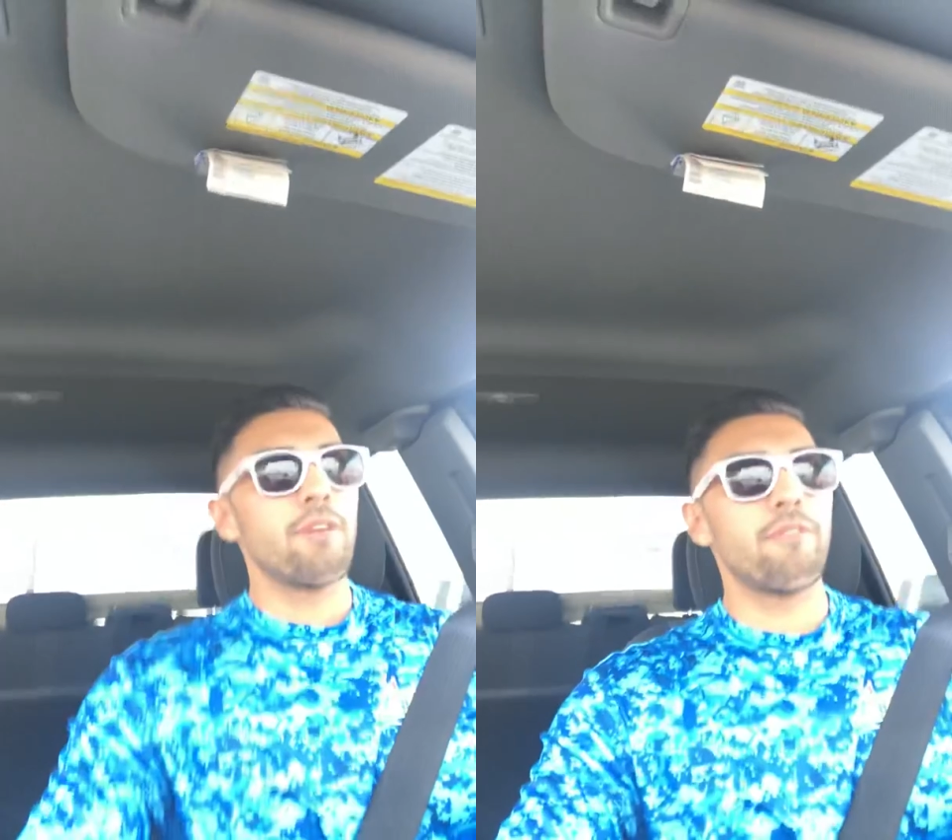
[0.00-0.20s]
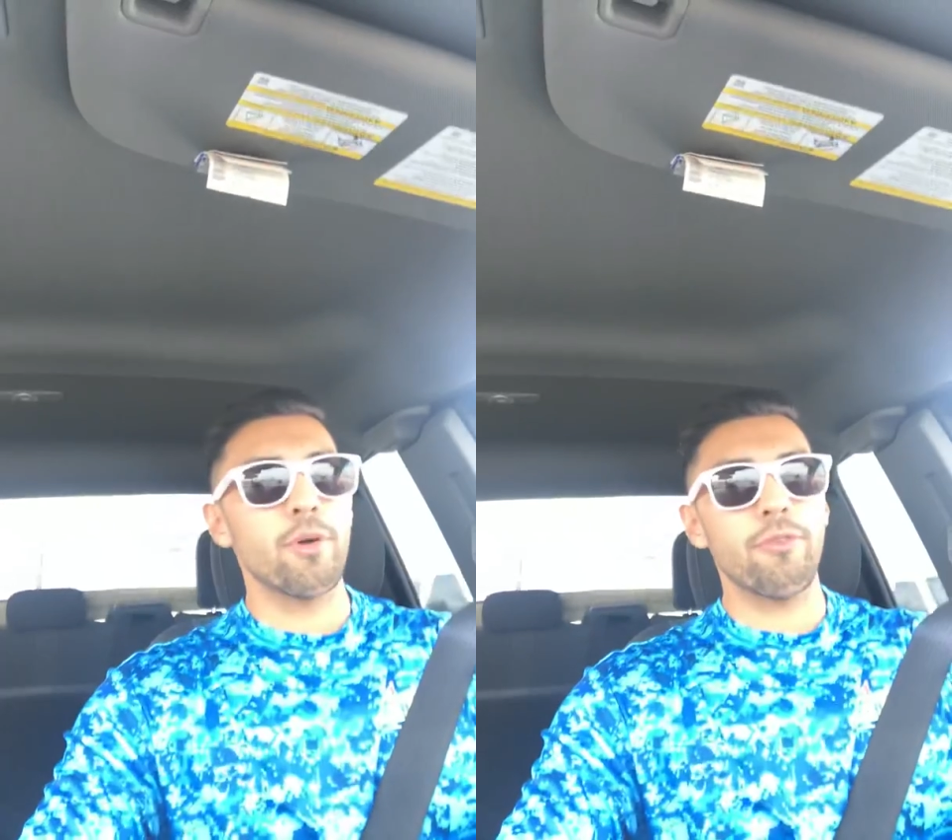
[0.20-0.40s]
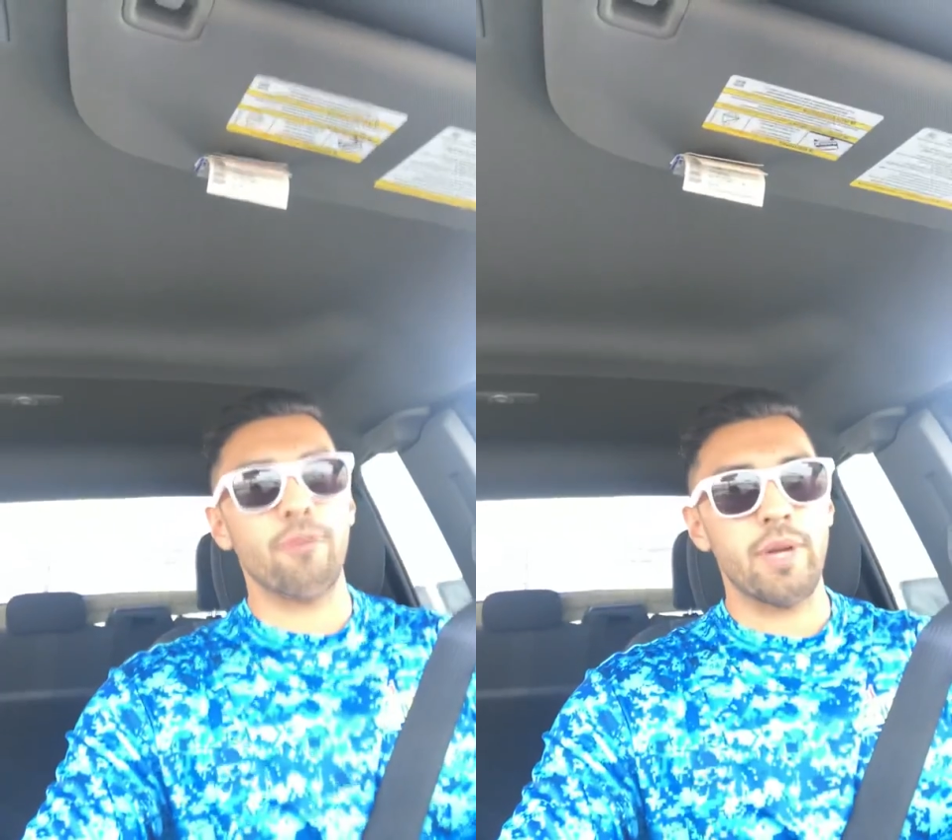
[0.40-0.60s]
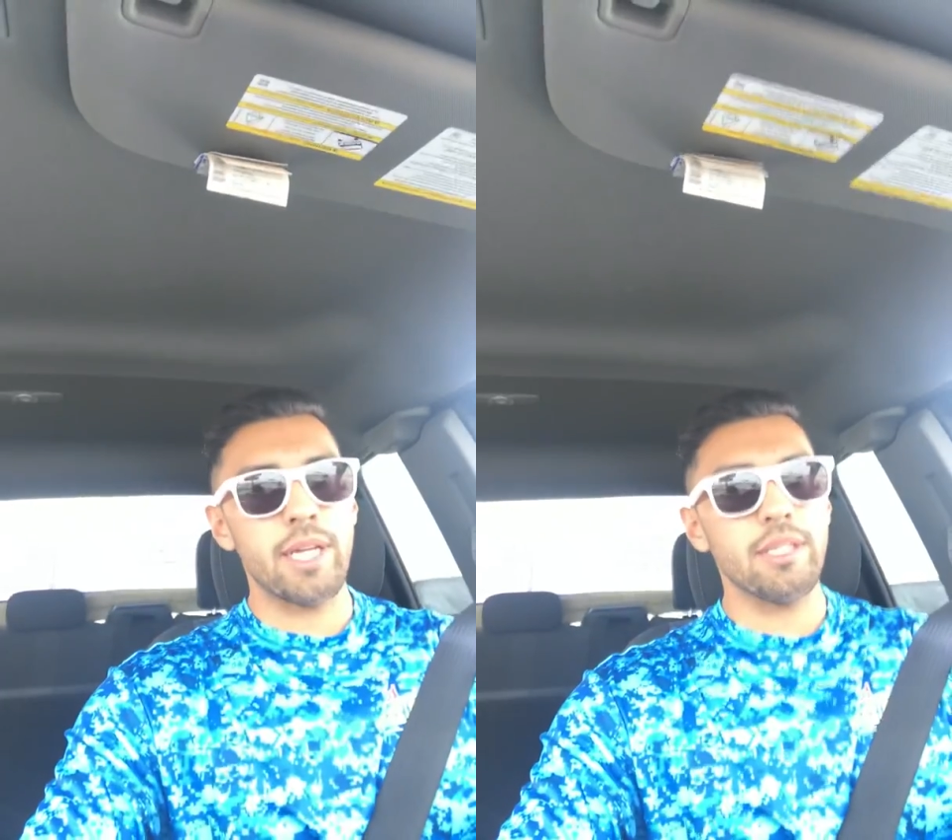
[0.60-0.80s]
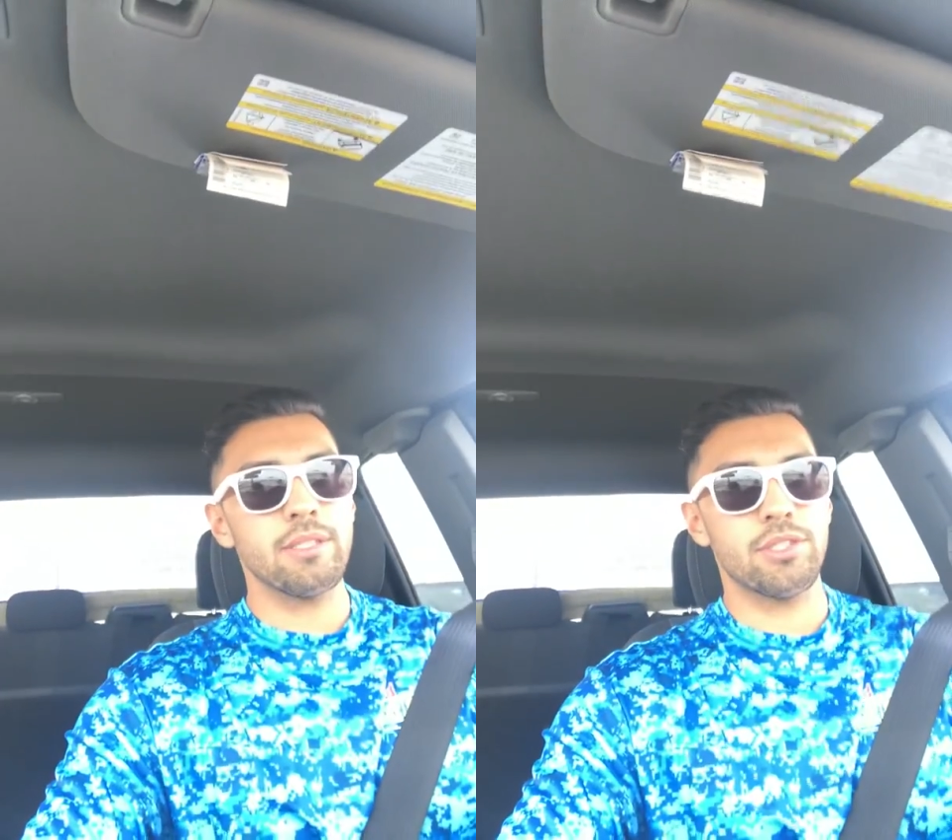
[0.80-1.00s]
feel
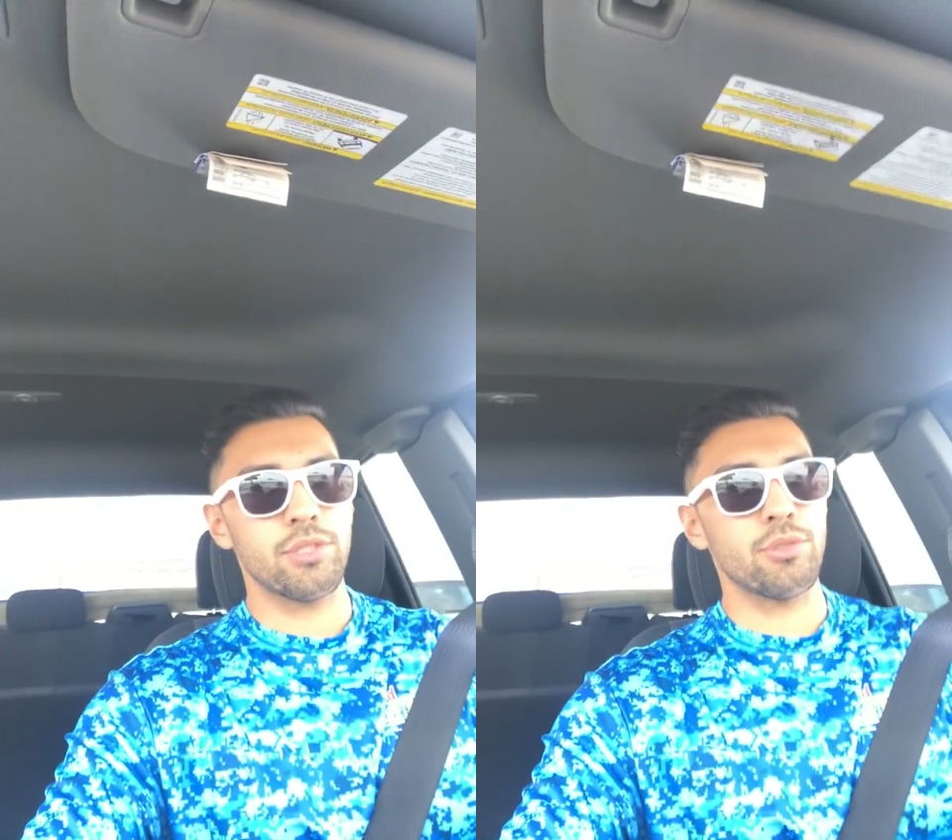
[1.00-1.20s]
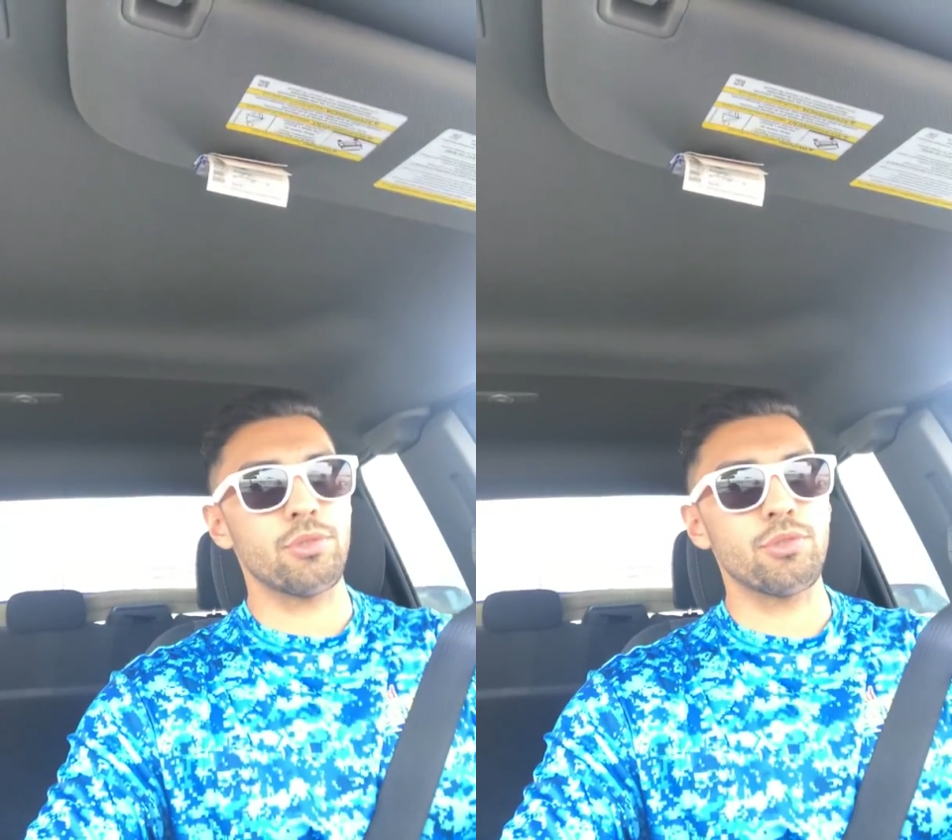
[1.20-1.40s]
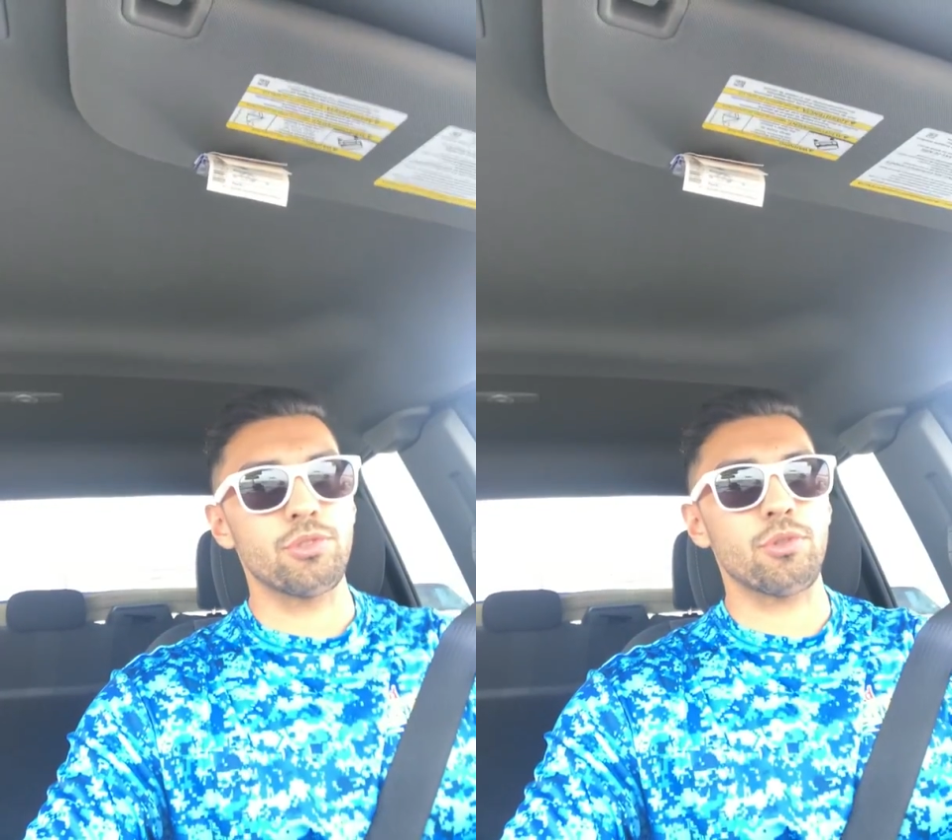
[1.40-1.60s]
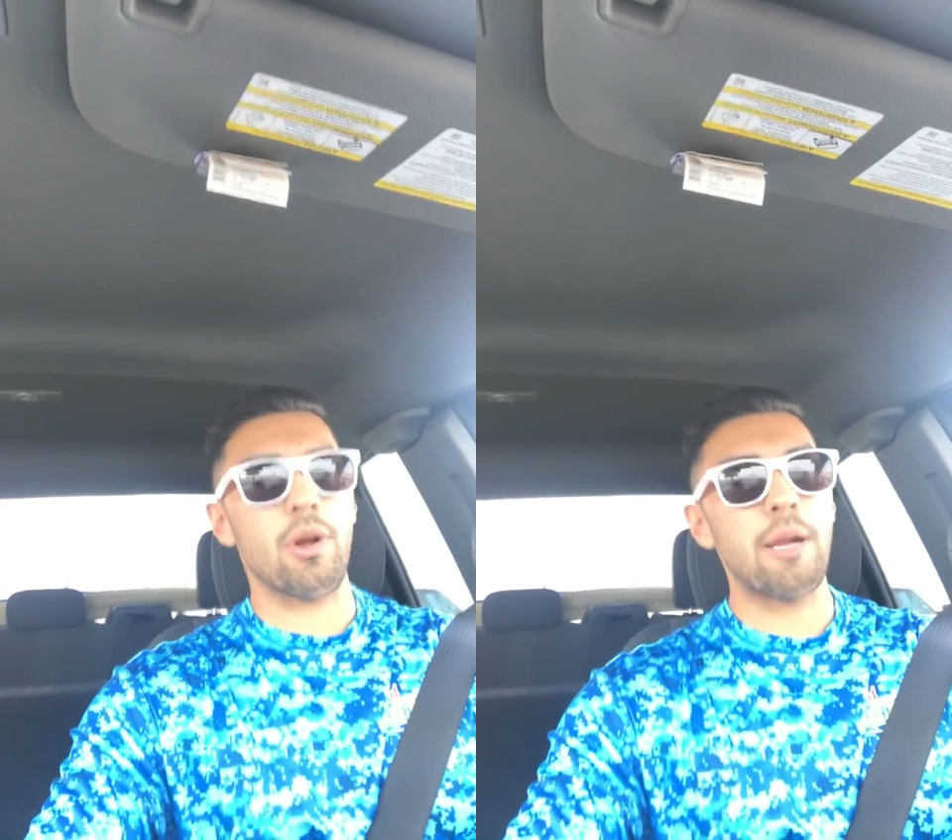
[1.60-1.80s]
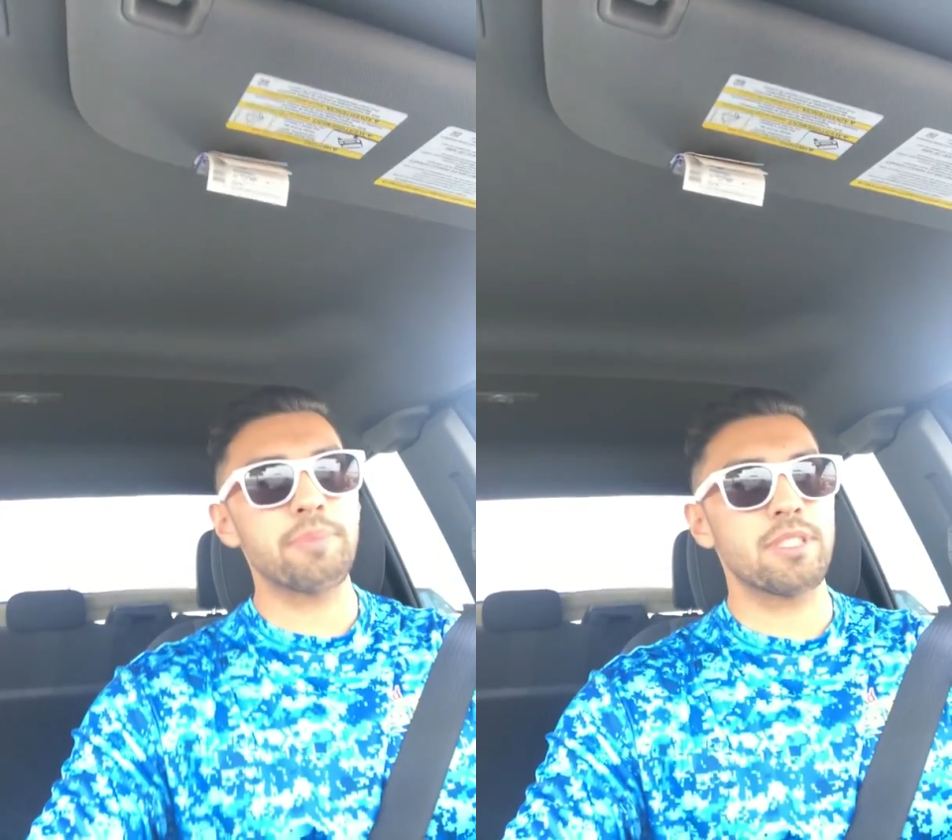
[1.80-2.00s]
free to
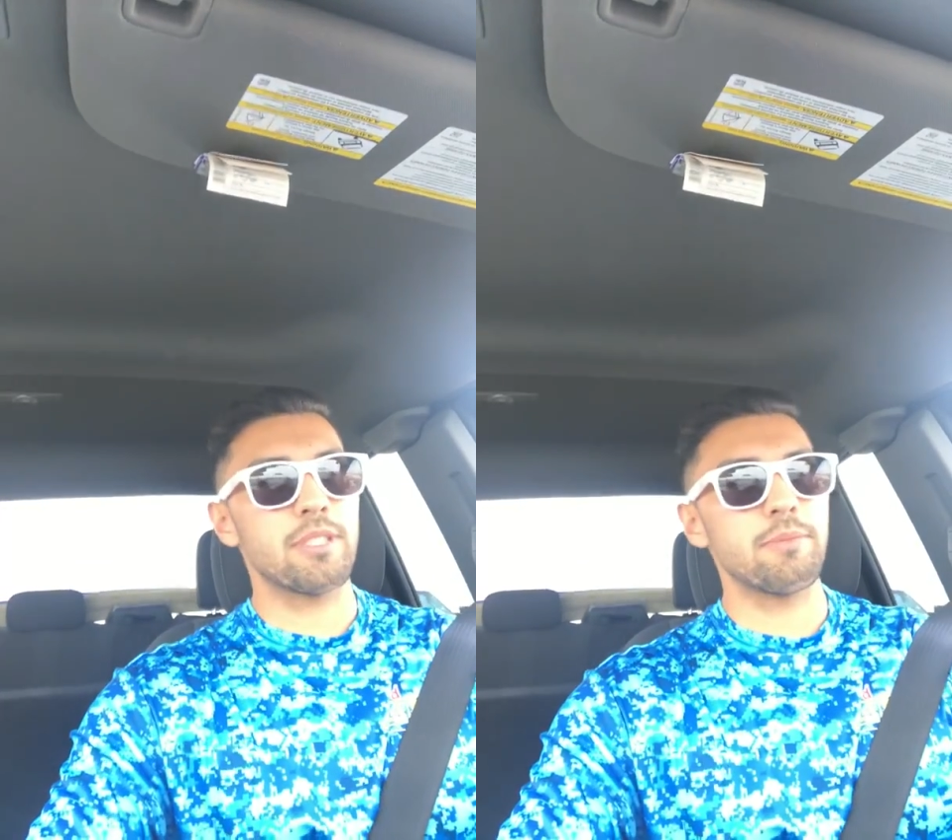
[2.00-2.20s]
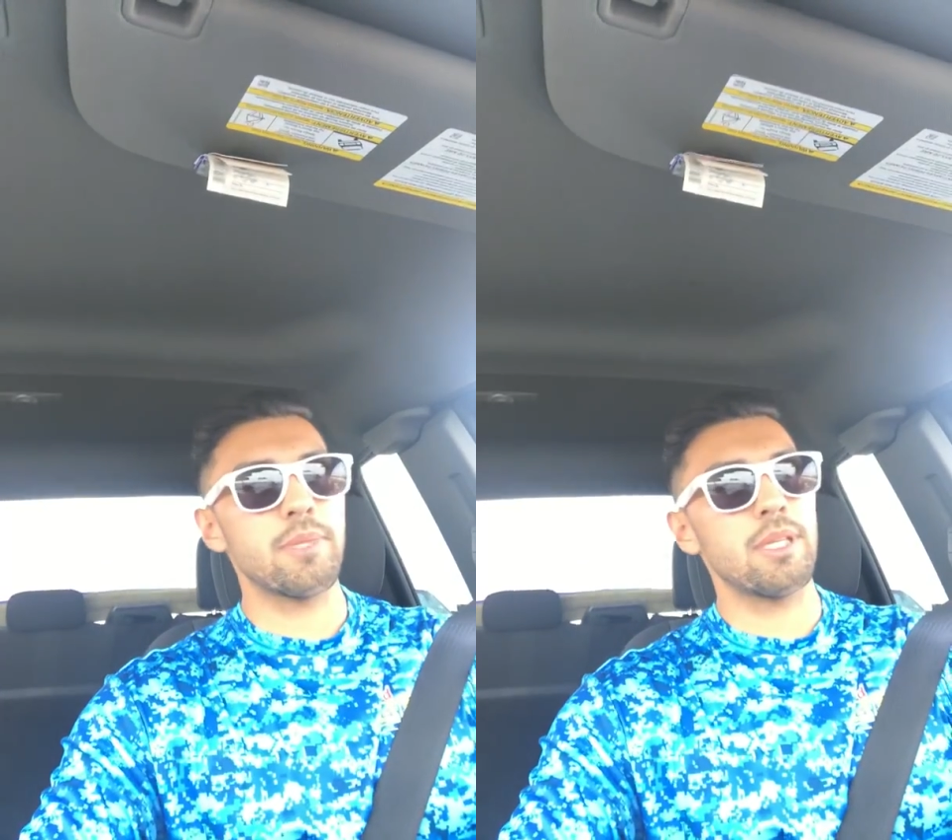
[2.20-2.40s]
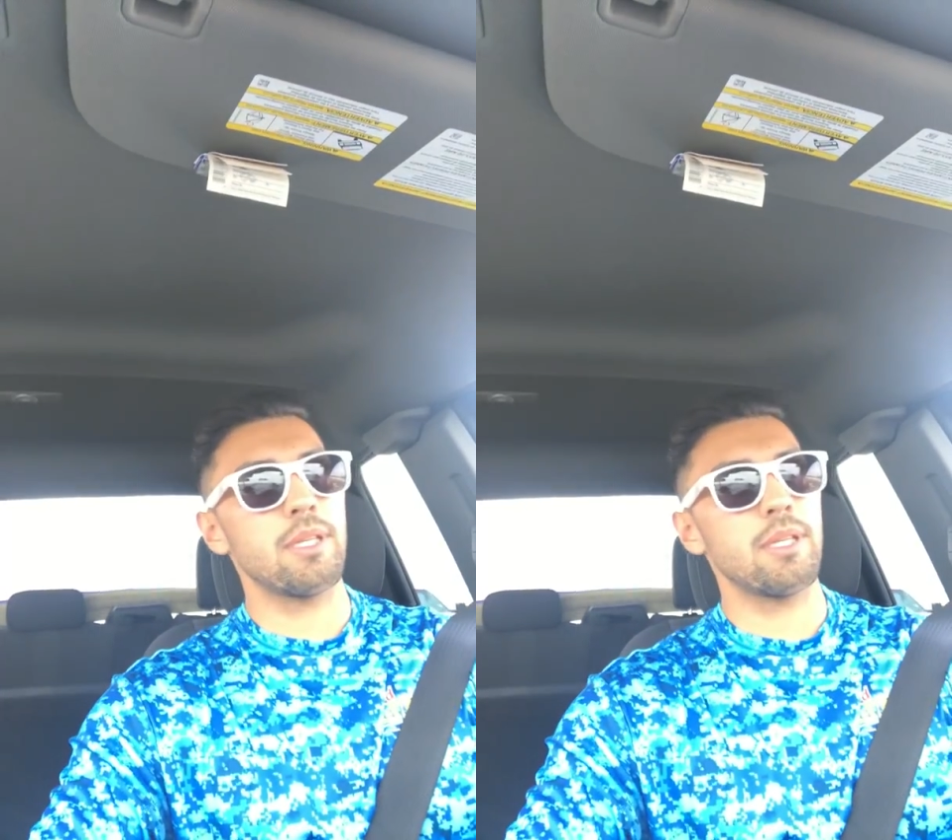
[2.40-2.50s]
drop some